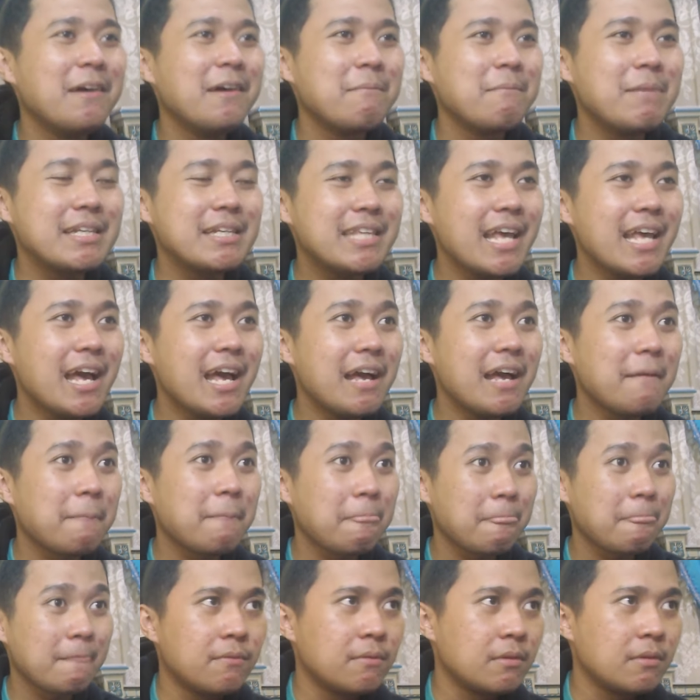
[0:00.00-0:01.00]
But yeah,
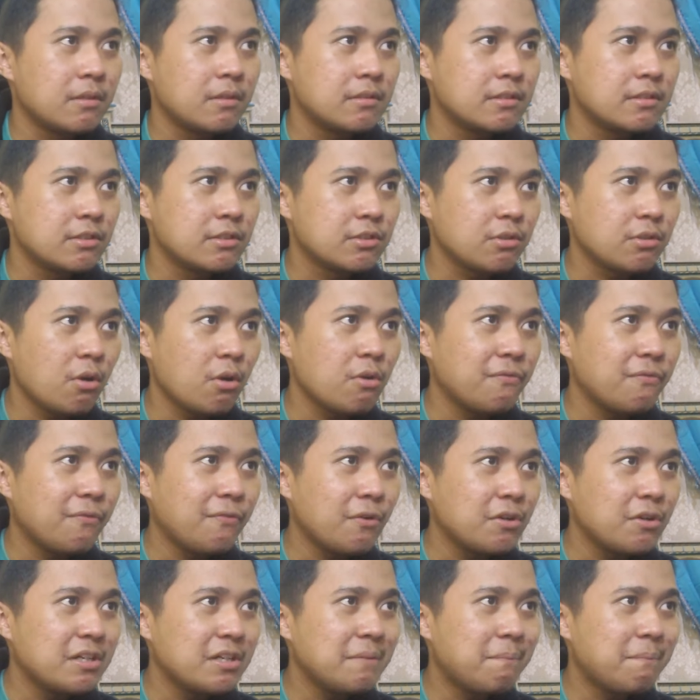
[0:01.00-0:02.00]
so
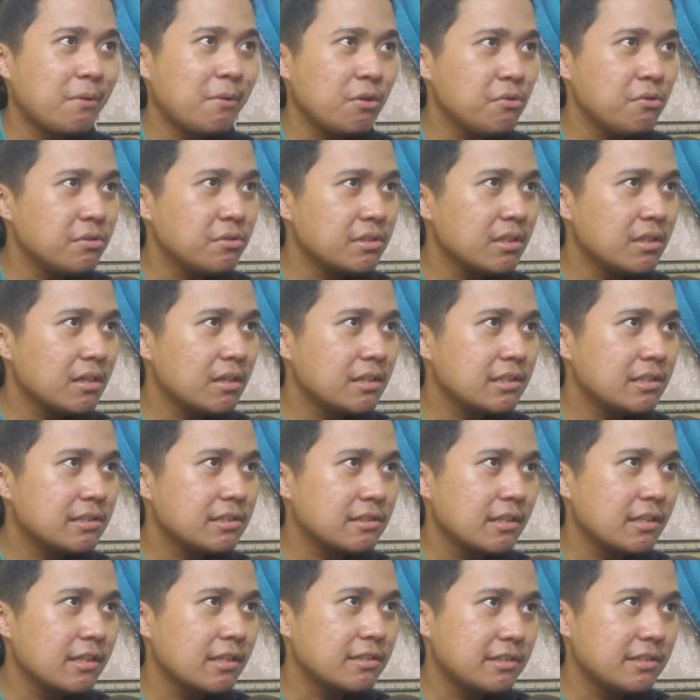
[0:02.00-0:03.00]
for the producer is
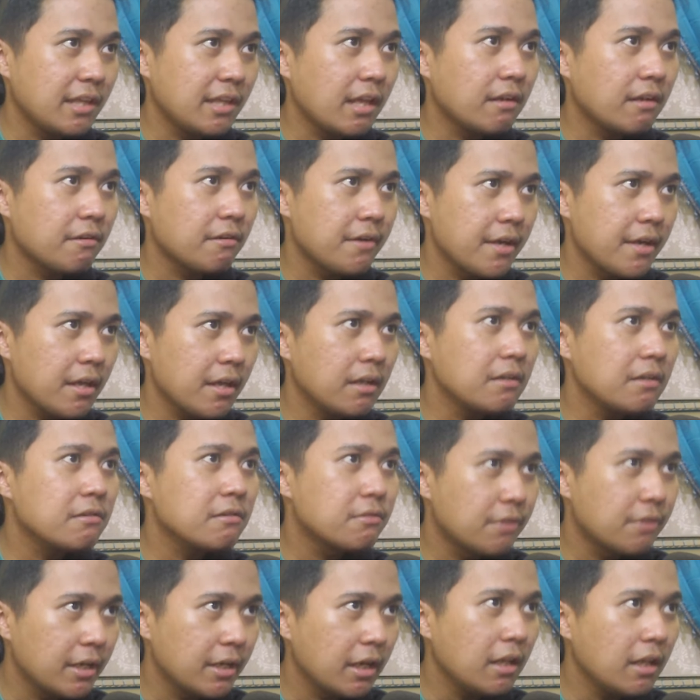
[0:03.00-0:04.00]
still
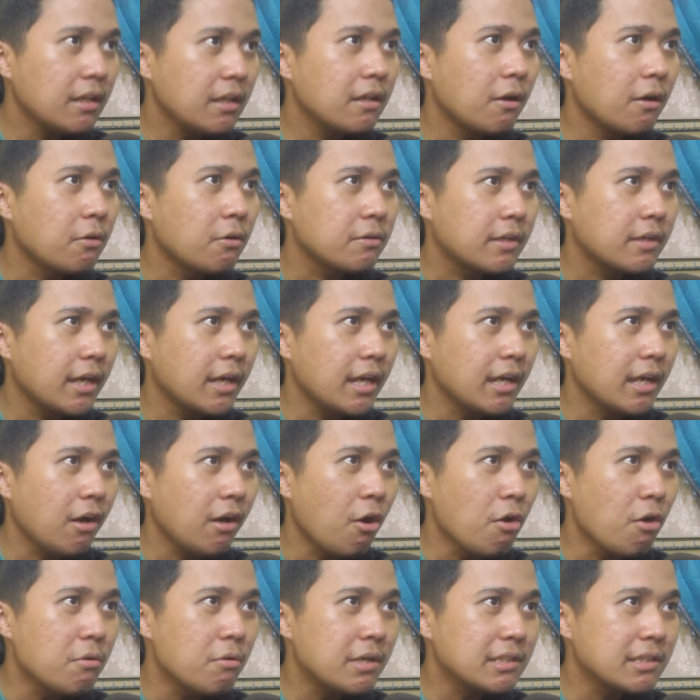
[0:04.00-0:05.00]
real, okay?
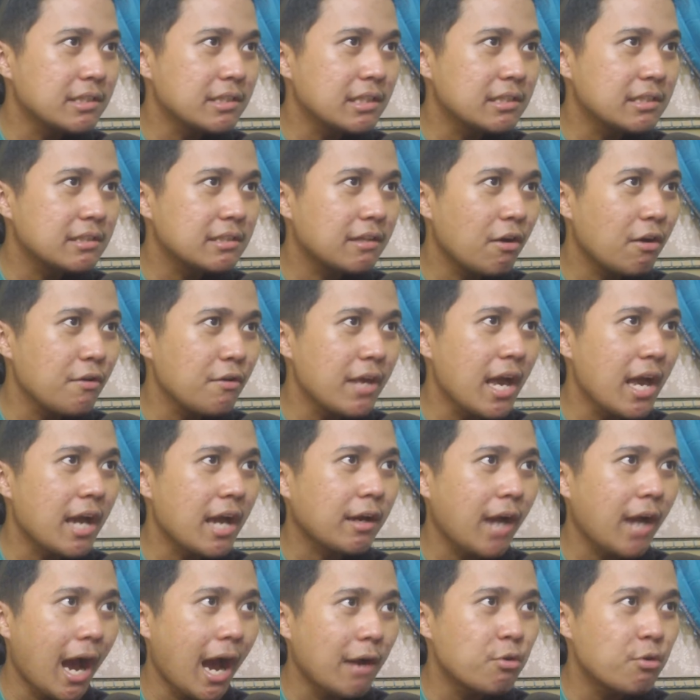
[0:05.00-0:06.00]
Oh, this is, oh yeah,
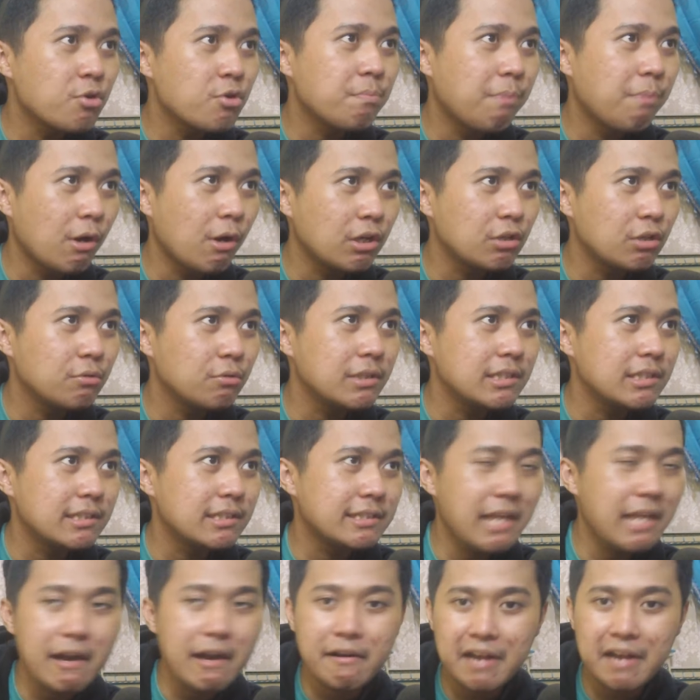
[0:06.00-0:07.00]
Karu, Poru is
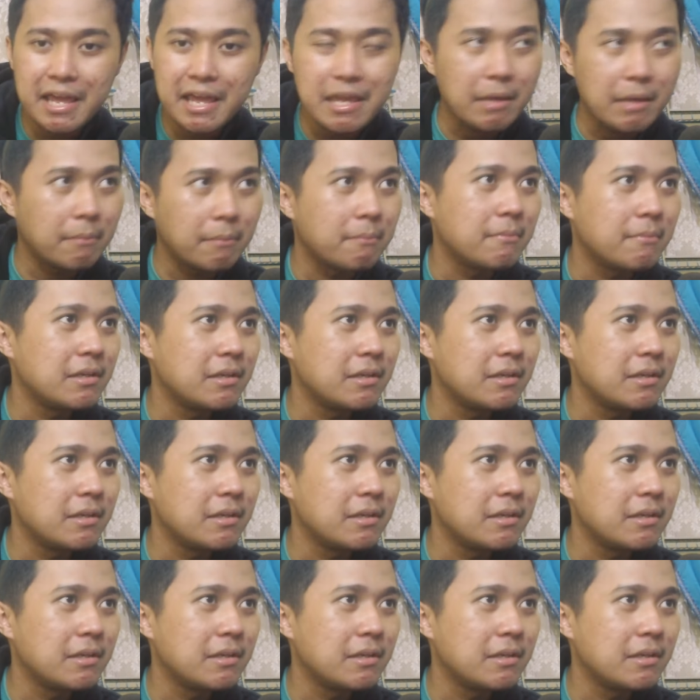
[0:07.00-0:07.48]
their name.